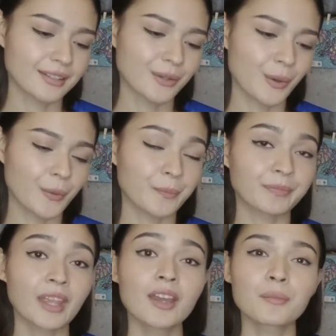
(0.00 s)

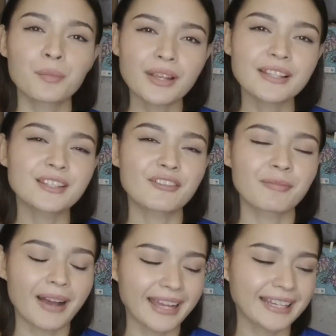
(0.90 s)
So presence of
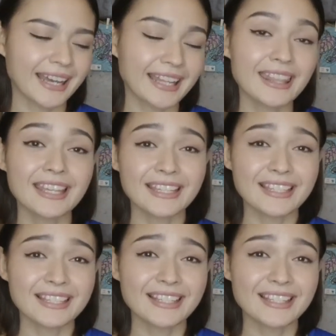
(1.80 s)
mind, I think,
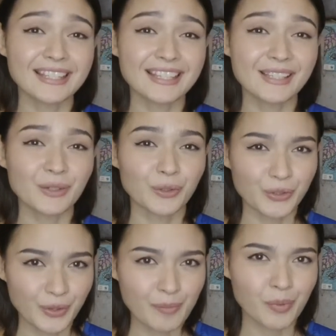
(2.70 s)
is
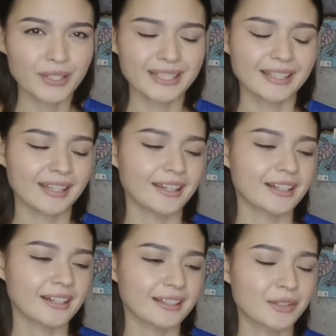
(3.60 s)
also important here,